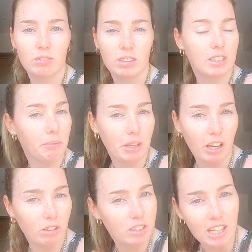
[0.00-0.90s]
something
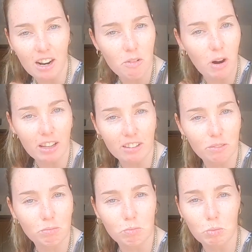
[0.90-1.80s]
else that I'd
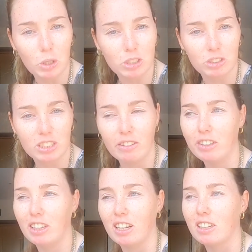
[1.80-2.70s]
rather watch on
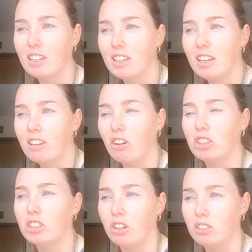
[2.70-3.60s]
TV, like those
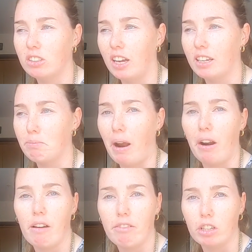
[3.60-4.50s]
shows like
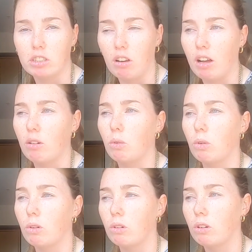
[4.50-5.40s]
Married at First Sight
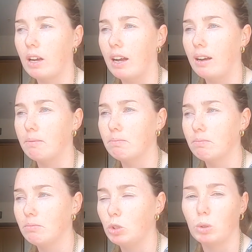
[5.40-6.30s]
or
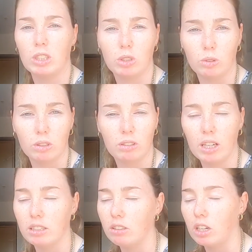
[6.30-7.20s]
Geordie Shore.
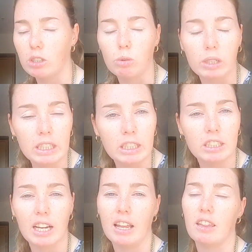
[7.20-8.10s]
I
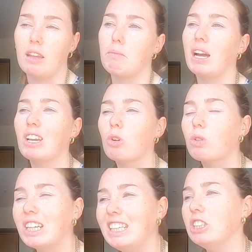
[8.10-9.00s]
cringe at them. I
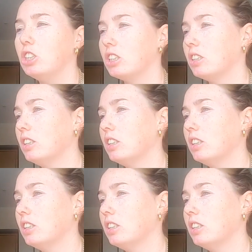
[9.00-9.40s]
cringe.